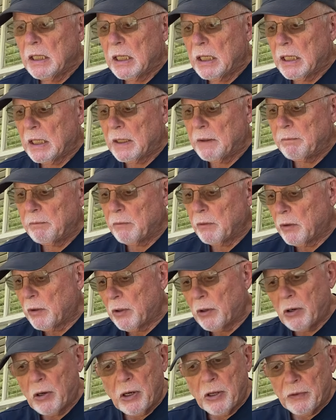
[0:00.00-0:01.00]

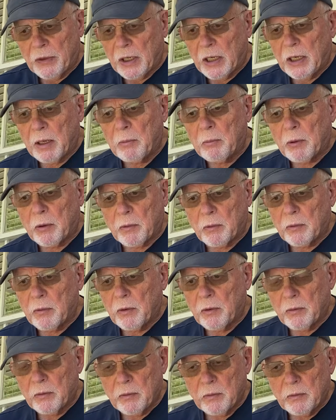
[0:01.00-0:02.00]
All the lumber
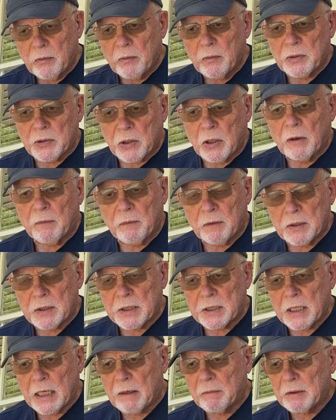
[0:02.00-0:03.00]
was often
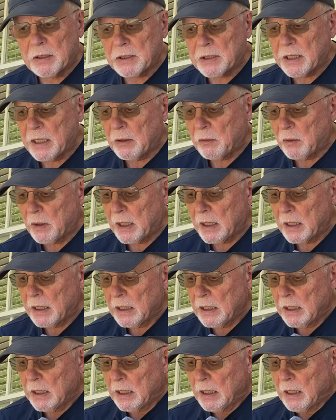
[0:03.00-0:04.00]
salvaged that way.
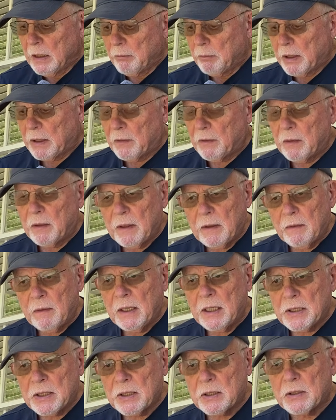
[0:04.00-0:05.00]
But
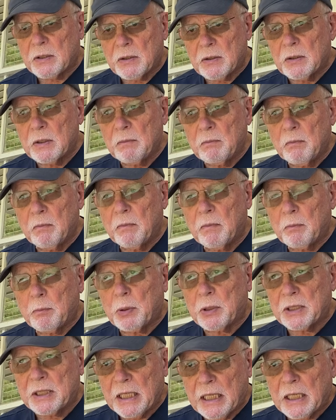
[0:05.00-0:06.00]
this
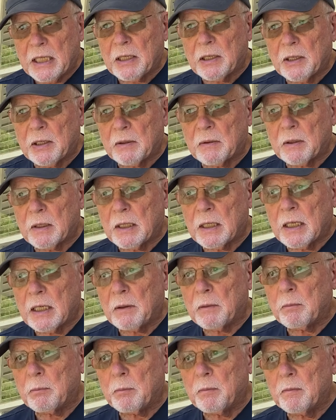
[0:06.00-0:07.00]

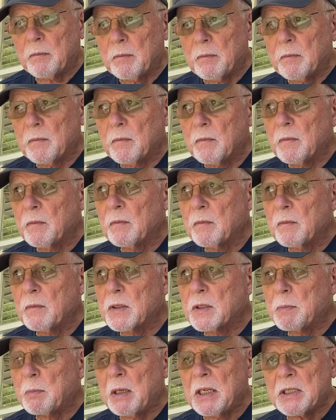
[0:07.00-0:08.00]
particular
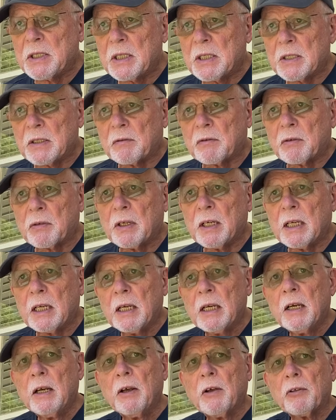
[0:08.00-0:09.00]
species of tree
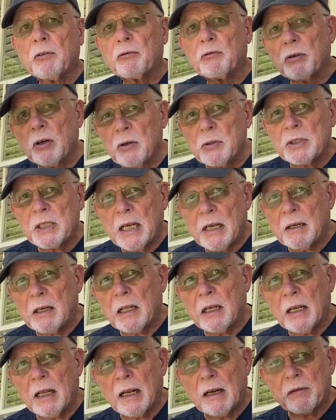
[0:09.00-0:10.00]
throws out a
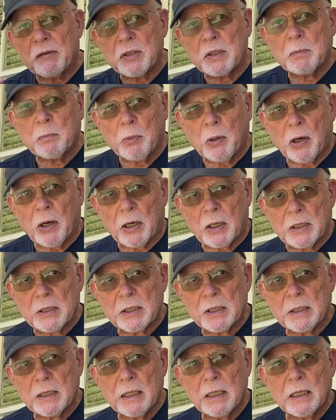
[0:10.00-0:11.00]
lot of
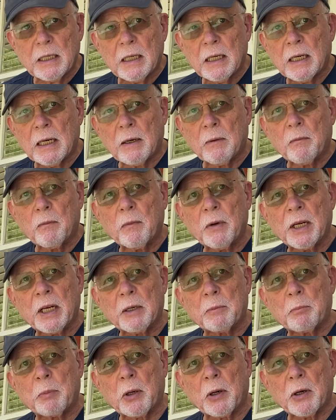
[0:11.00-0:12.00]
sparks when
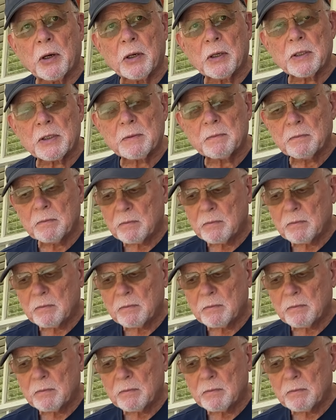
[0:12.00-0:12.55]
it burns.